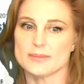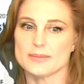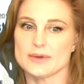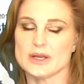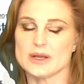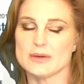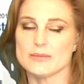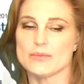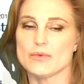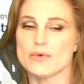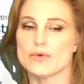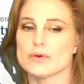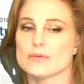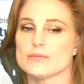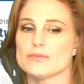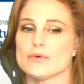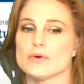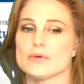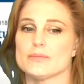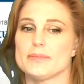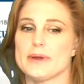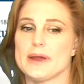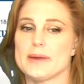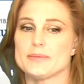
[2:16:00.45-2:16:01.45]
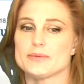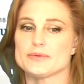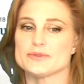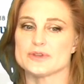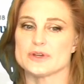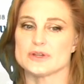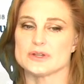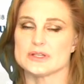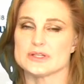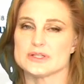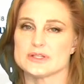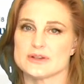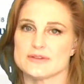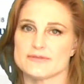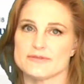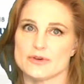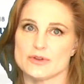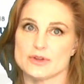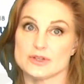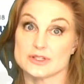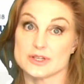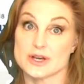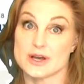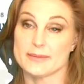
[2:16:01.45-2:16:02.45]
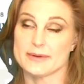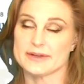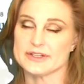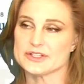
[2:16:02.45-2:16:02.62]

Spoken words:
I'm getting more and more papers on this stuff all the time.